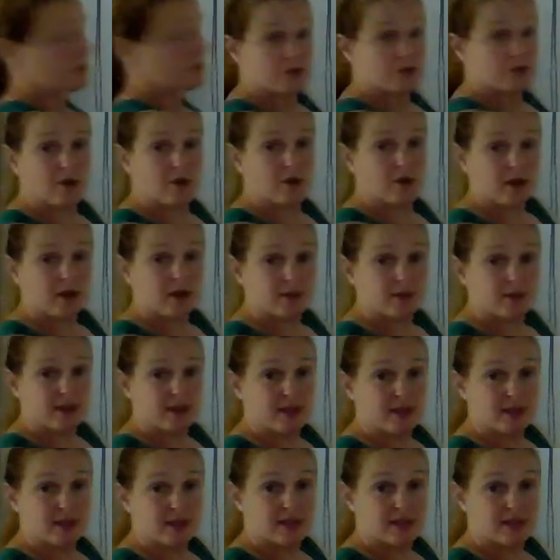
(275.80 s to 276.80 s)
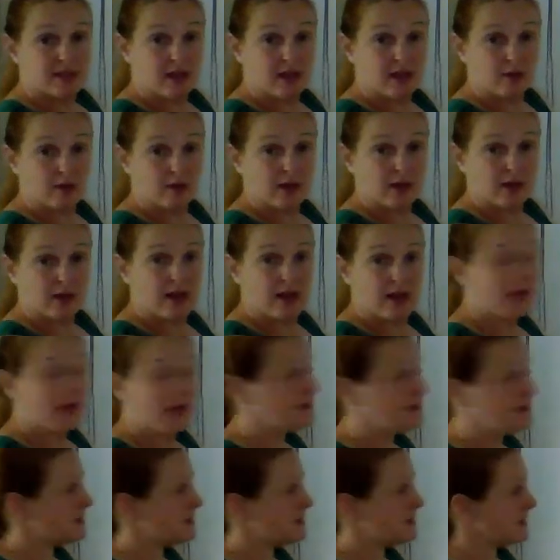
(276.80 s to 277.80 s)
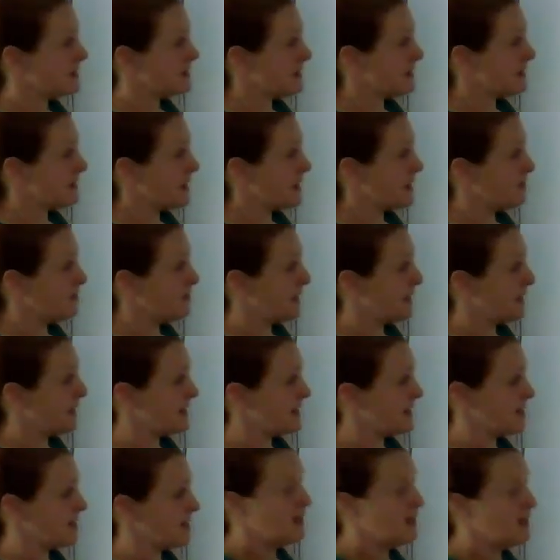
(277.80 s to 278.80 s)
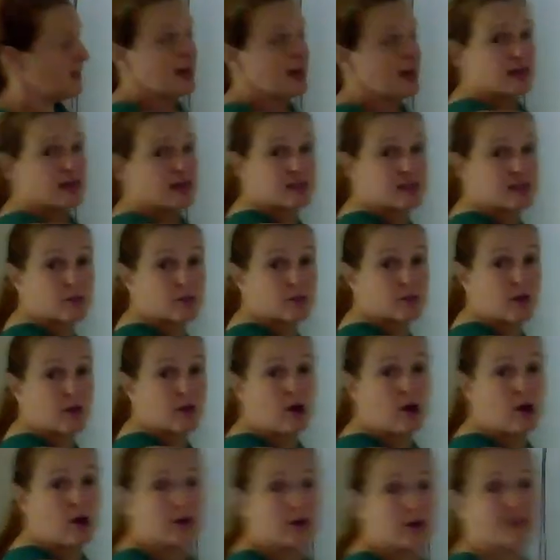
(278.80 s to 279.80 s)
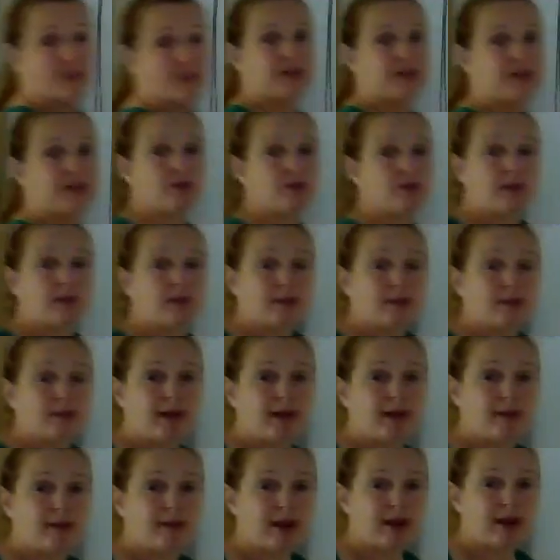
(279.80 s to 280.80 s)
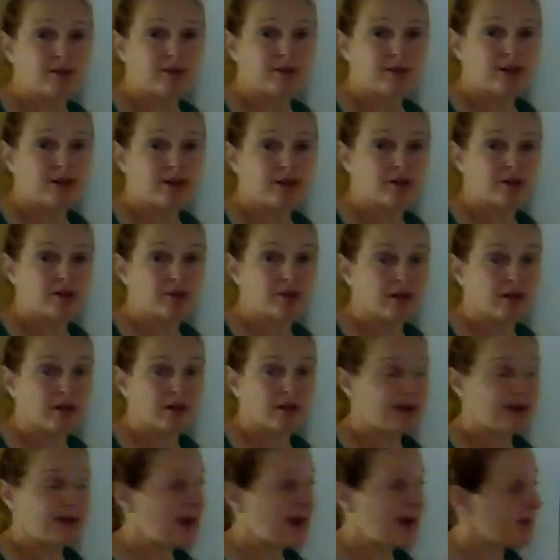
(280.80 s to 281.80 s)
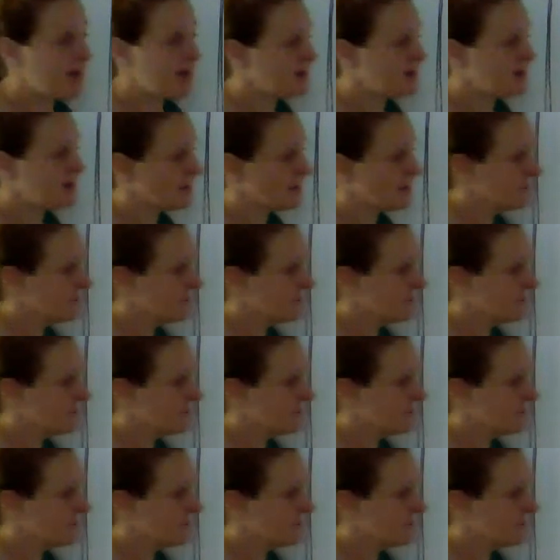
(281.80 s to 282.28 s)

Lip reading: going to be the cell organelles, the cytoplasm. This is where all of those metabolic pathways are going to be happening.